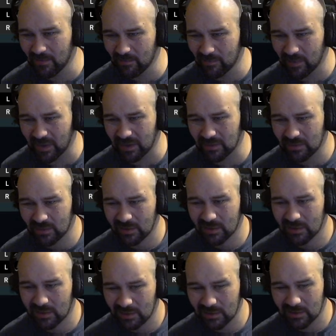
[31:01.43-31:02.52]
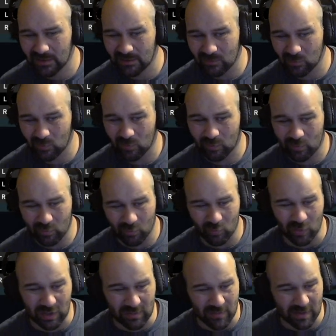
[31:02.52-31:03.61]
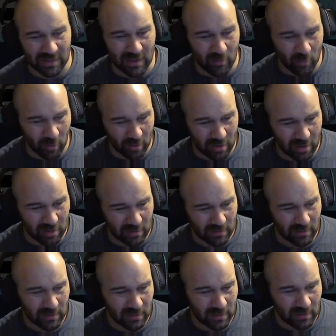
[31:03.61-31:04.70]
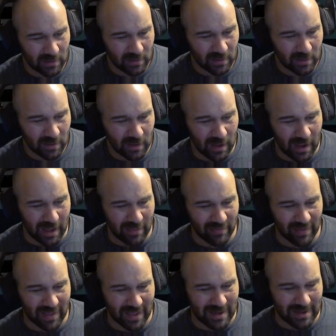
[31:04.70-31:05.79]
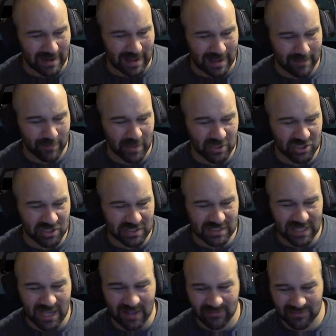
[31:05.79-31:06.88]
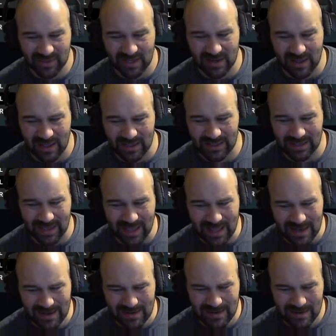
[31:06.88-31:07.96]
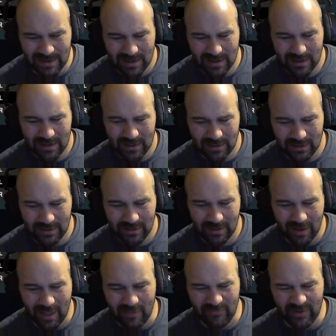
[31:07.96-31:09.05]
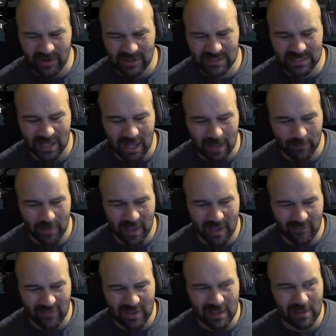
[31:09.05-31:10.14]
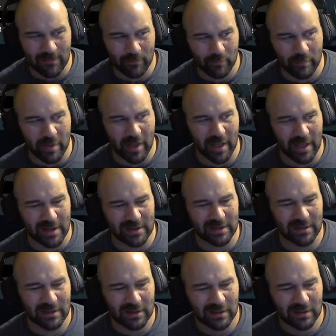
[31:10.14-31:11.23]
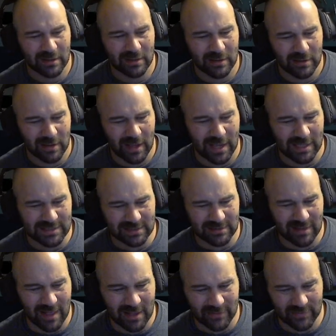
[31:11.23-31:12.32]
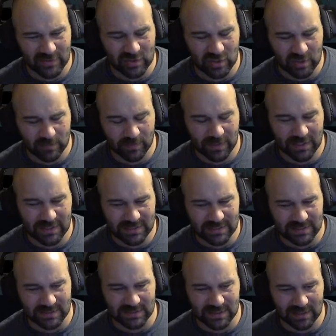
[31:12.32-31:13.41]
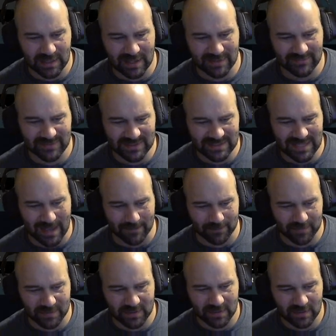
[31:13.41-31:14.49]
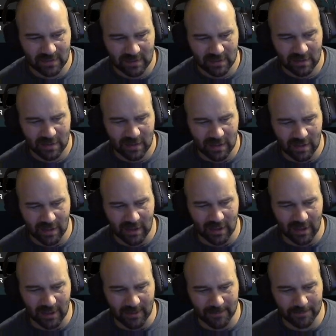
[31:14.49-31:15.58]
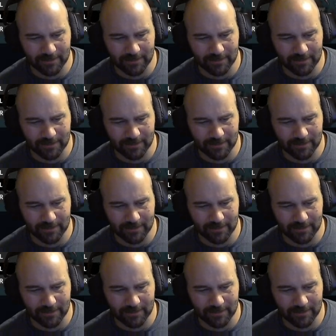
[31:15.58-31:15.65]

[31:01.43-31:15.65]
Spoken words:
but we can make that work. And then a pitching staff that, again, not very top-heavy, but has a lot of good pieces, a lot of depth. And